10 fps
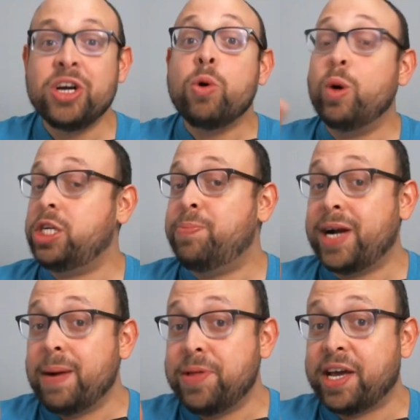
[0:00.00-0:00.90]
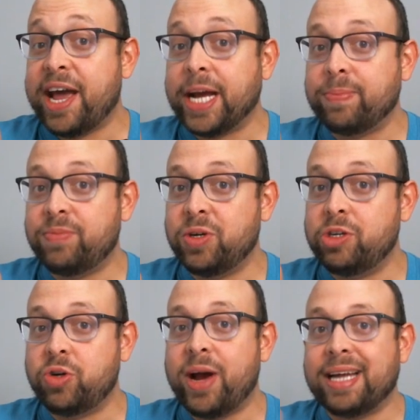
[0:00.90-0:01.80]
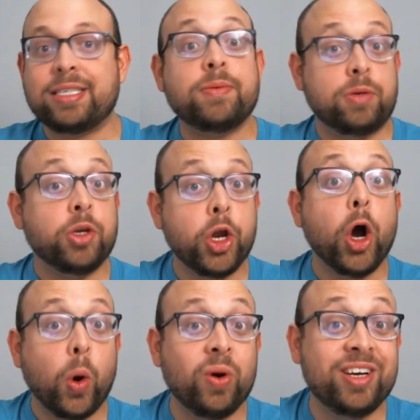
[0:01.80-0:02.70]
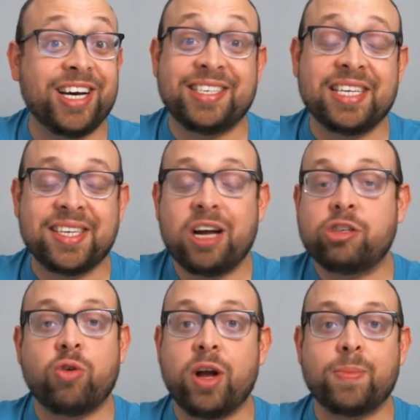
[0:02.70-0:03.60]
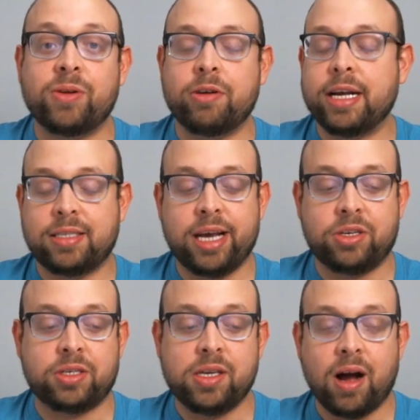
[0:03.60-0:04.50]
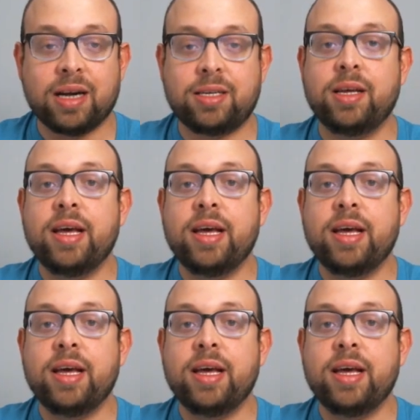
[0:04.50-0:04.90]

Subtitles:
Would you pick up the game to enjoy it? No, because it's not enjoyable. It's just not.